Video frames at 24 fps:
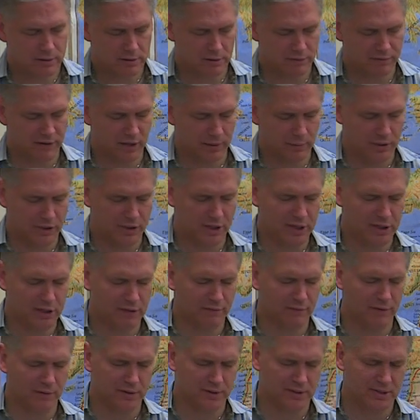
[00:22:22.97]
So, Father, we thank you
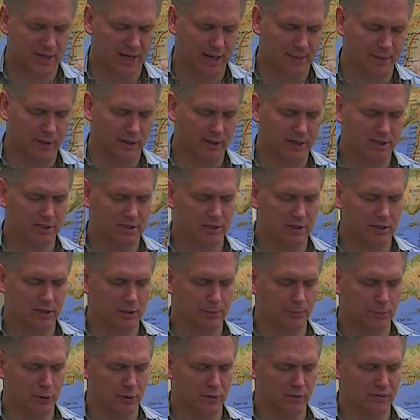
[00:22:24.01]
for this time and lesson in
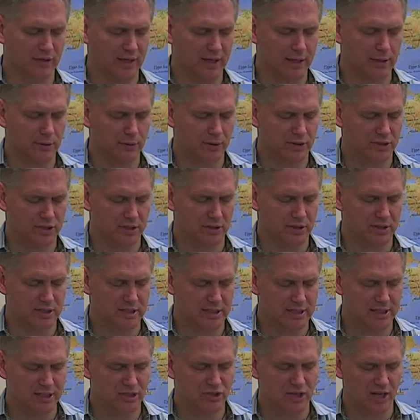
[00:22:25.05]
the book of Daniel. Continue to
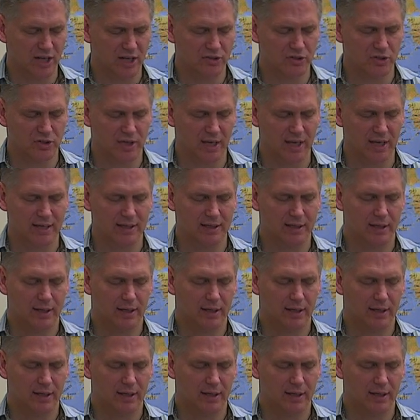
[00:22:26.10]
teach, educate.